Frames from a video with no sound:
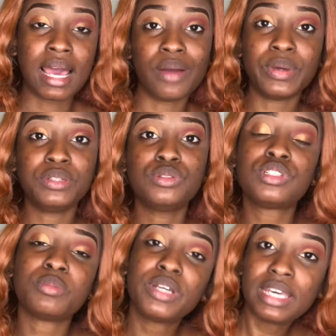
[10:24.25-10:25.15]
And when you do
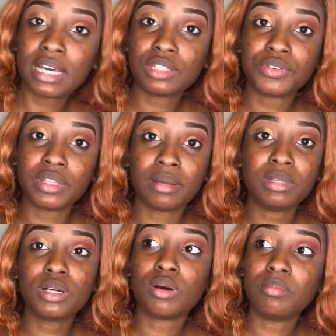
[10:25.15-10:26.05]
smoky eyes for them,
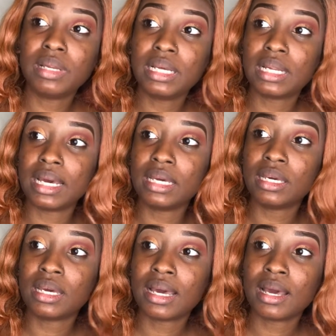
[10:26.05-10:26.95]
they complain
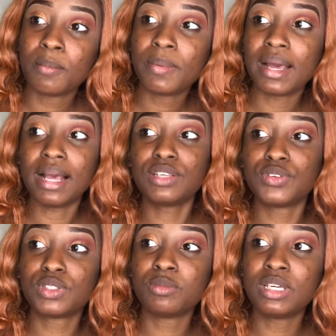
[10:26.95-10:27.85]
like, but I asked
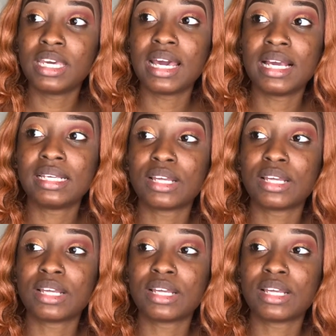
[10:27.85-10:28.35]
for smoky eyes.